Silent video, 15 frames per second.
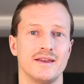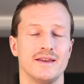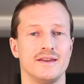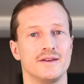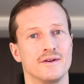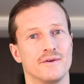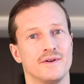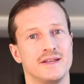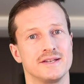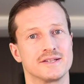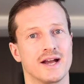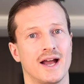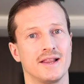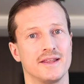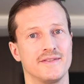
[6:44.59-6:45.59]
you know, in
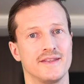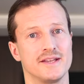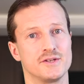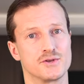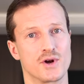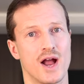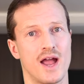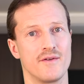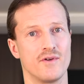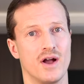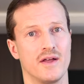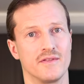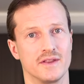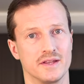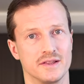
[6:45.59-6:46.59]
Thailand they drive
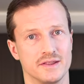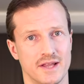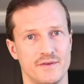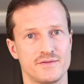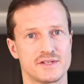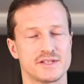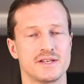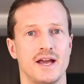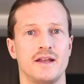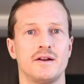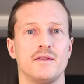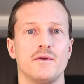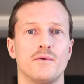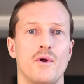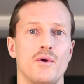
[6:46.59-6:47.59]
on the left side
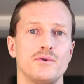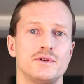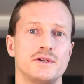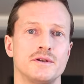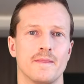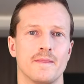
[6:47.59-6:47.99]
of the road.